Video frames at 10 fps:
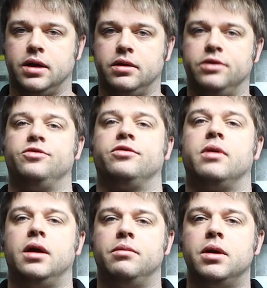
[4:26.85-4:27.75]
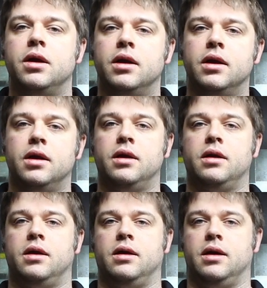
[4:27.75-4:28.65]
and Instagram
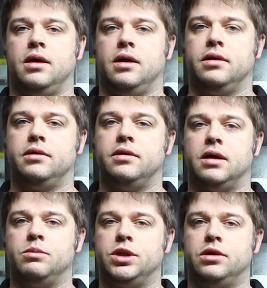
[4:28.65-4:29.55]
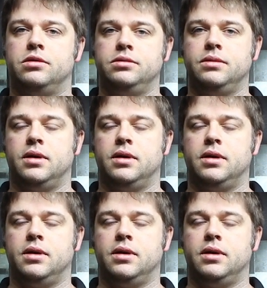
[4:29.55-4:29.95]
down below.